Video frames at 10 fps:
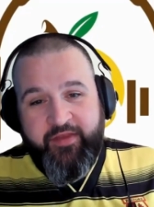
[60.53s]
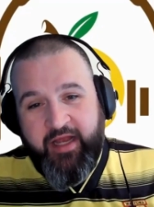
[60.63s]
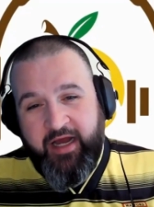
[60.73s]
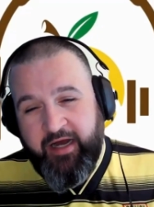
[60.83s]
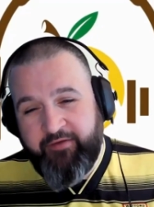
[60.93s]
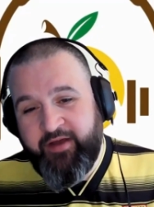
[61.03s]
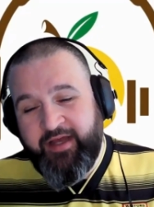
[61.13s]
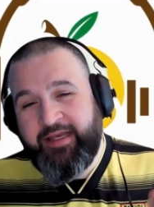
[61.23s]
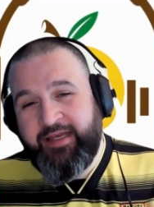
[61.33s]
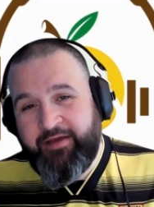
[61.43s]
the other
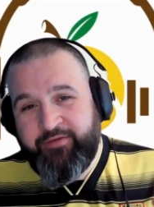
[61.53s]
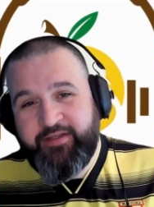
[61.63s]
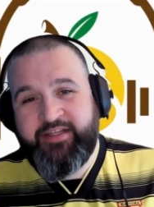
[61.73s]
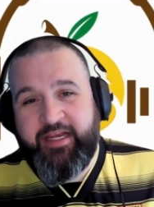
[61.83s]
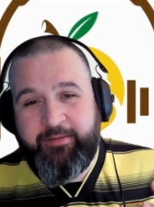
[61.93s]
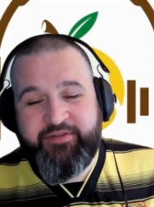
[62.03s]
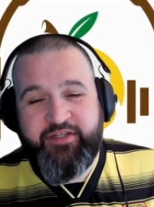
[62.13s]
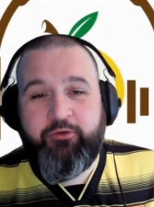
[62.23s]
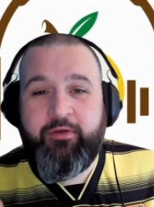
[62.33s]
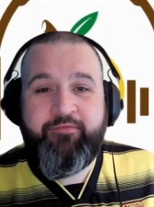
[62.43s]
11 teams
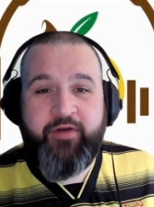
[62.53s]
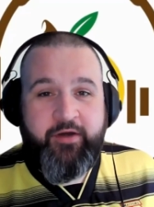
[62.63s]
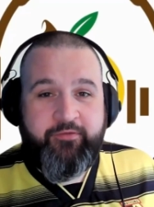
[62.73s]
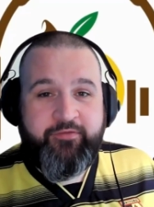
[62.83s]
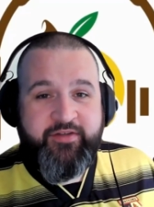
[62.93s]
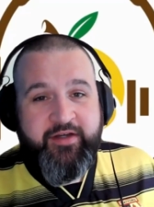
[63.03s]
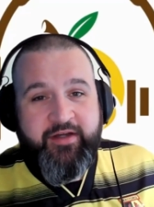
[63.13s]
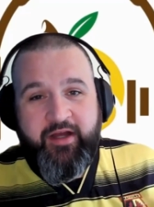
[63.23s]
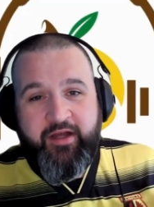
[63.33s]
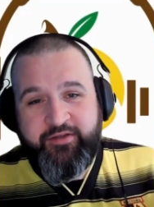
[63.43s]
that are involved,
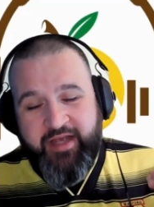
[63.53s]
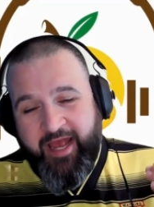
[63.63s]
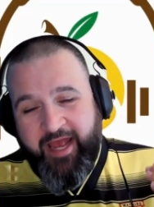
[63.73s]
to